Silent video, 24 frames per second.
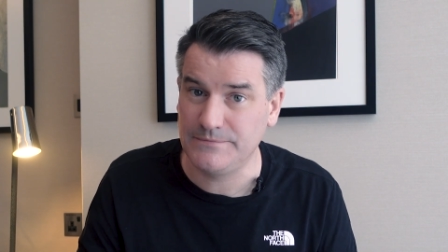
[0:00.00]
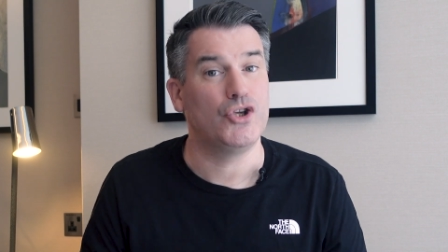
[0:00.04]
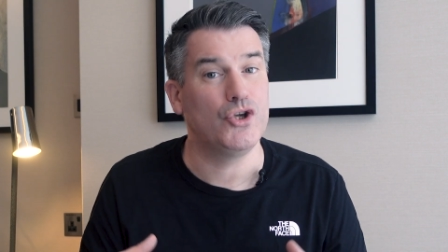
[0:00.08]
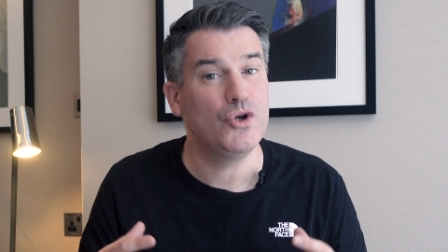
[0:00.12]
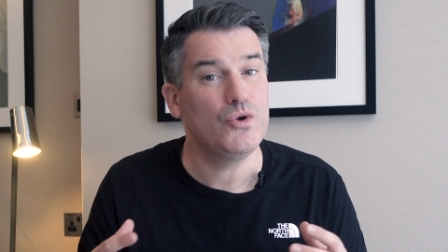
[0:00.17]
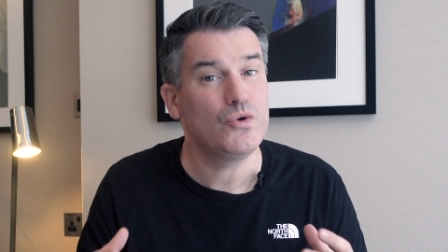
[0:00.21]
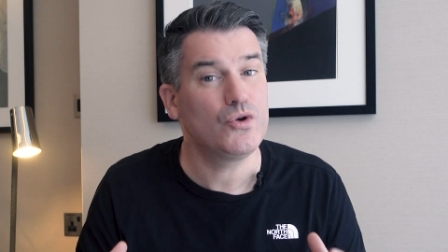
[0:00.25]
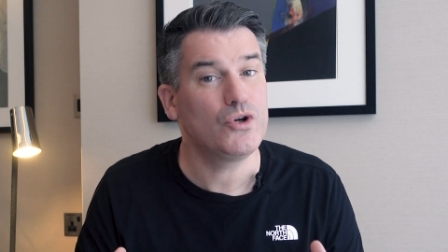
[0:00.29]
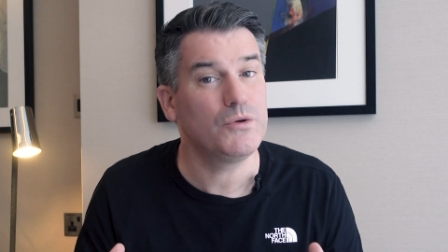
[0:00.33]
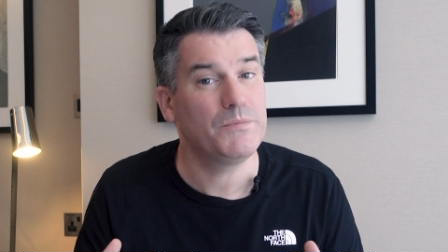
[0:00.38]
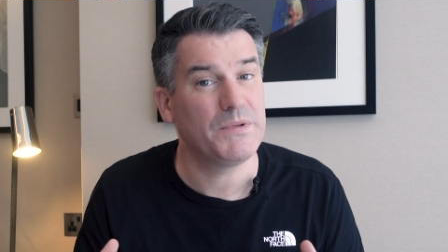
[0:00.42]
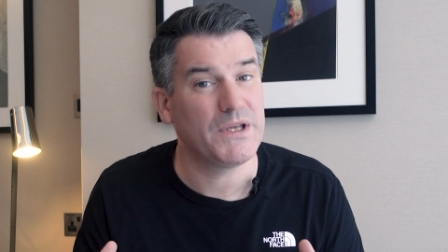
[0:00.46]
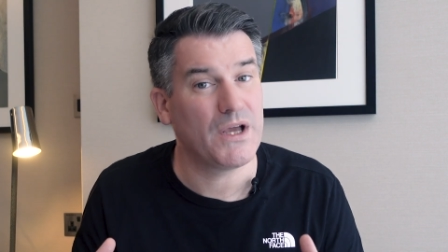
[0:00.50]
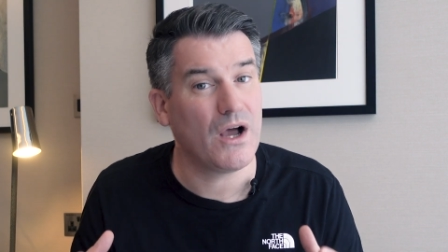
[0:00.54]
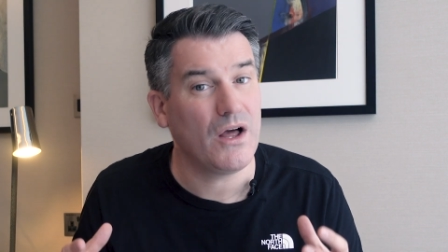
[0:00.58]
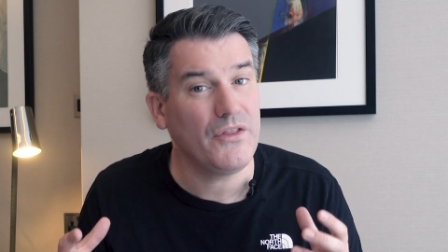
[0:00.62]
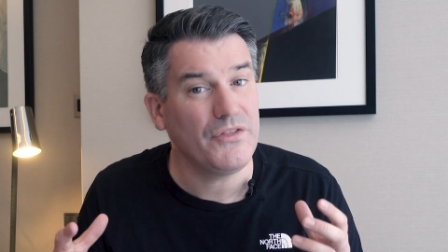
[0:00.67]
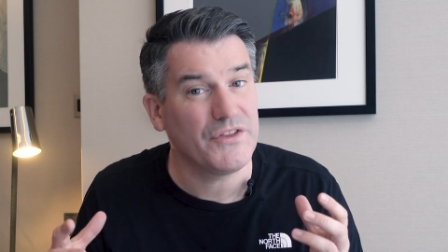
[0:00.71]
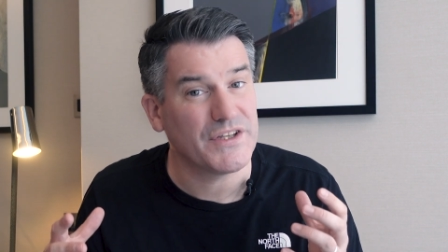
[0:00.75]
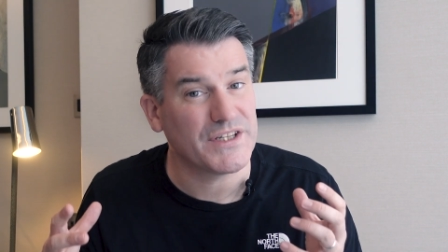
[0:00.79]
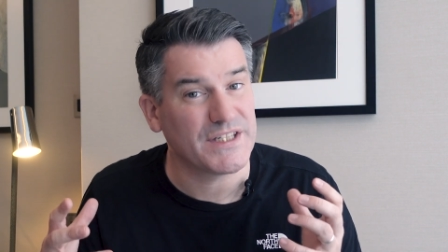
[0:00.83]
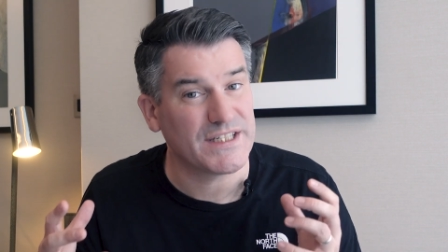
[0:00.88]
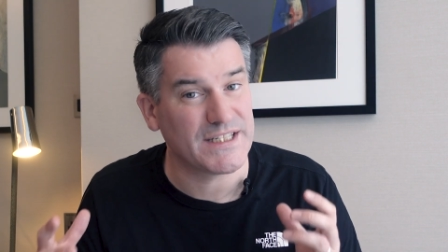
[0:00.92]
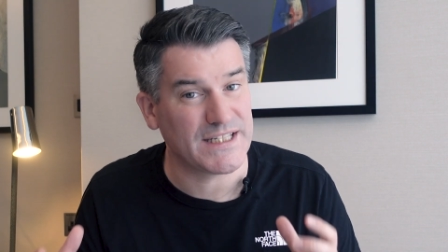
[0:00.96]
you could be
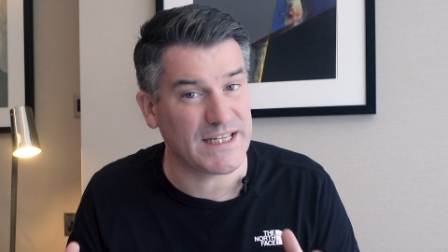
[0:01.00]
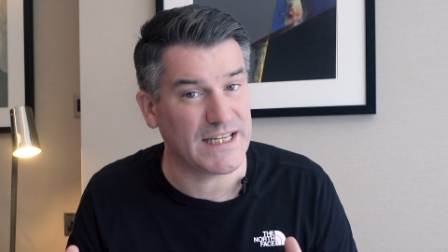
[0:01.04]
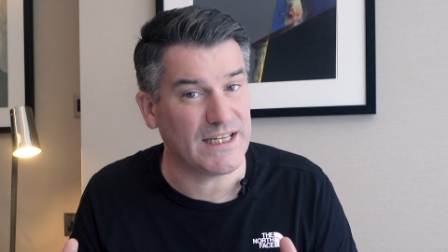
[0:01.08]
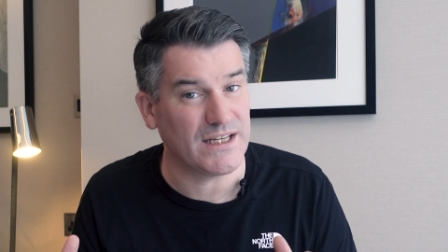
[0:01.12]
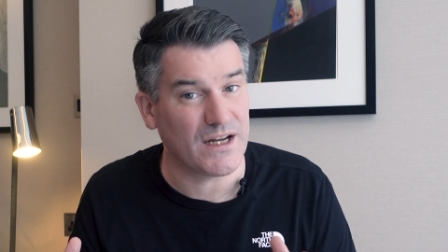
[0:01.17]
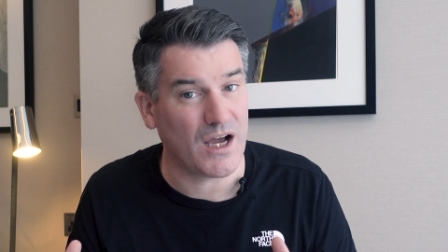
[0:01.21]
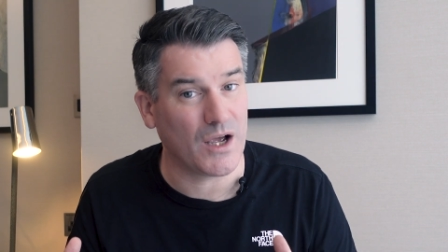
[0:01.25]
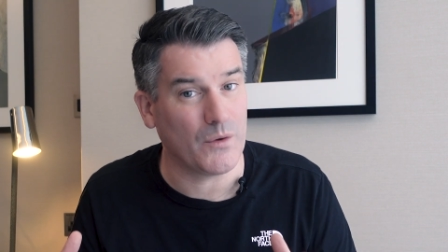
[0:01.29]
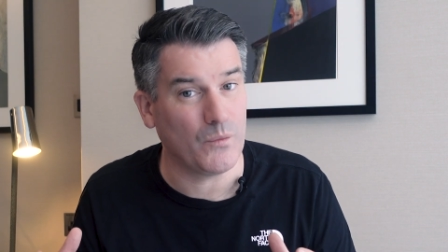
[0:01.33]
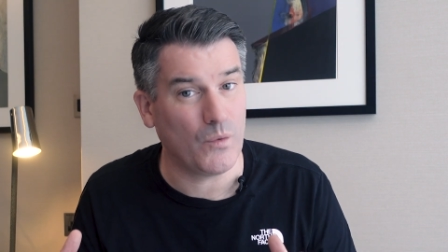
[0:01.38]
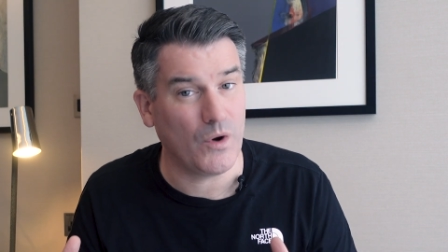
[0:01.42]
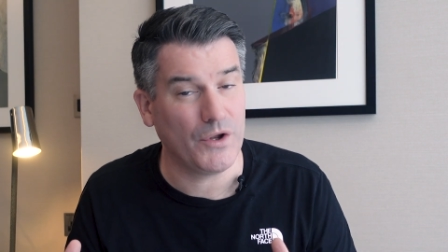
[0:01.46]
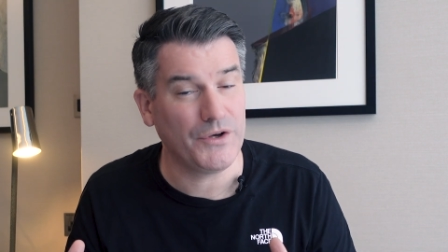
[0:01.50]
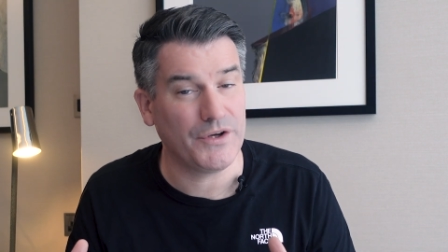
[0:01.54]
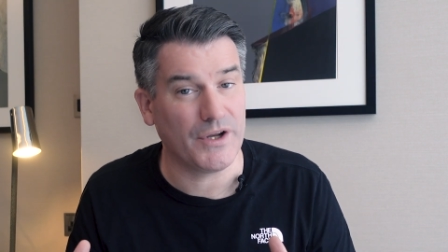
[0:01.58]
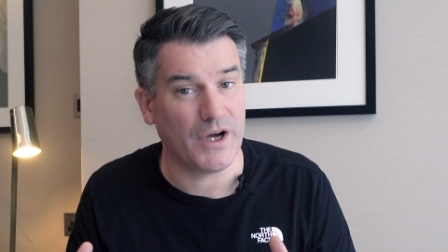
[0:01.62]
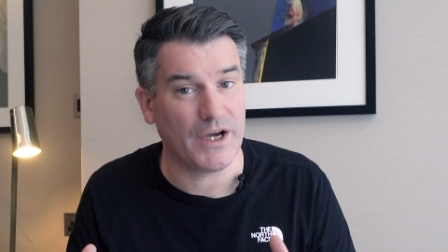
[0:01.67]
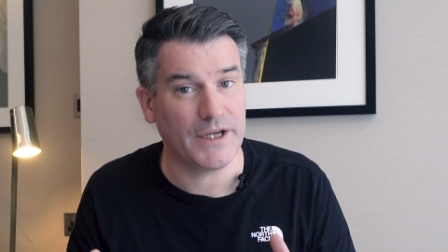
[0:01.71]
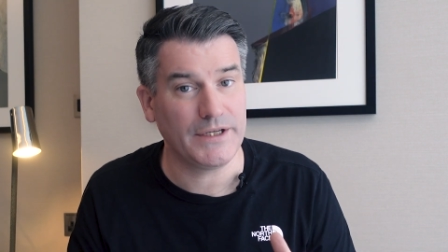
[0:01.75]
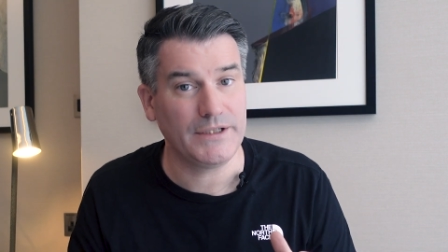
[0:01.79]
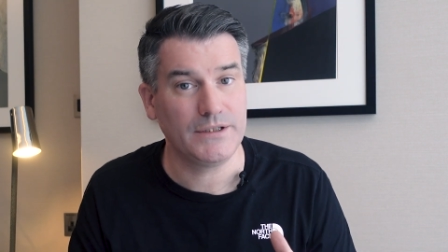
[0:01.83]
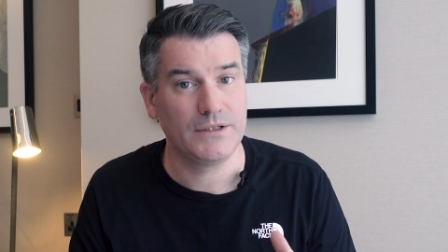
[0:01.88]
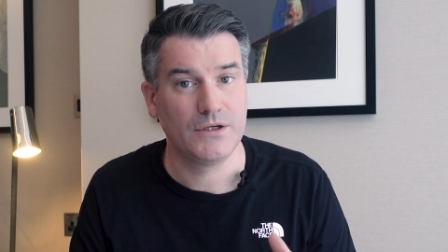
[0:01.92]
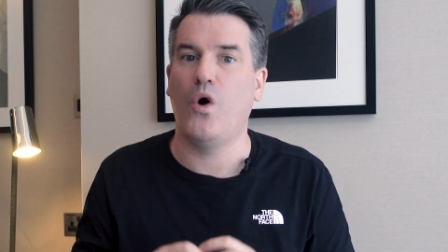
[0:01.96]
on the
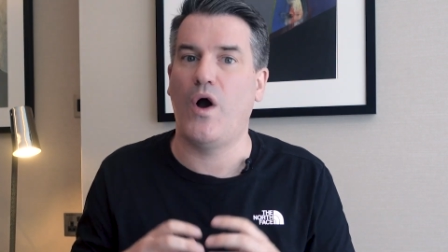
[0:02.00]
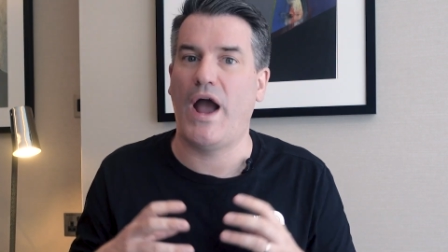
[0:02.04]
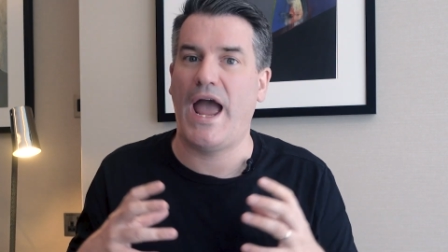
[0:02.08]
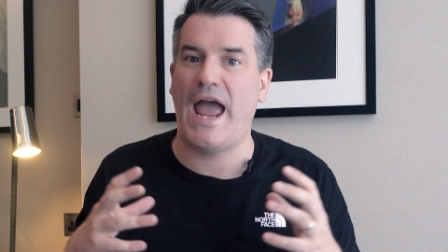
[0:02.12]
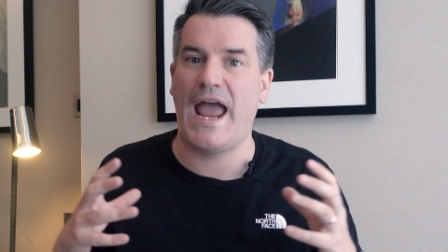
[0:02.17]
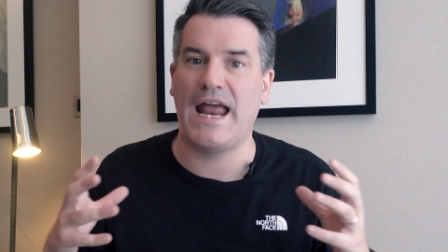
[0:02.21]
C919 or